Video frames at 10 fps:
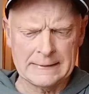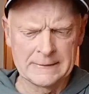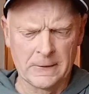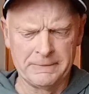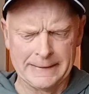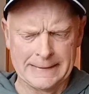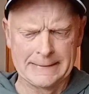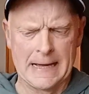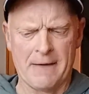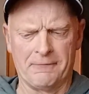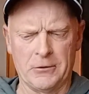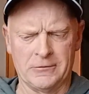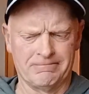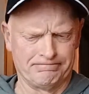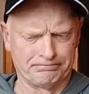Toppy, dark
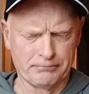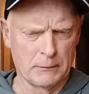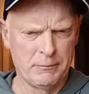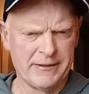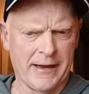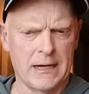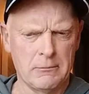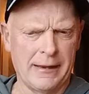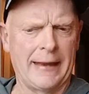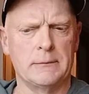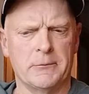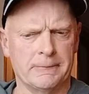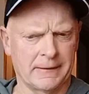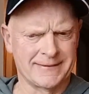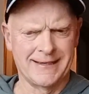brew, big caramel element.
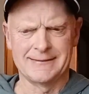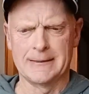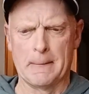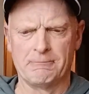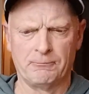You can taste it.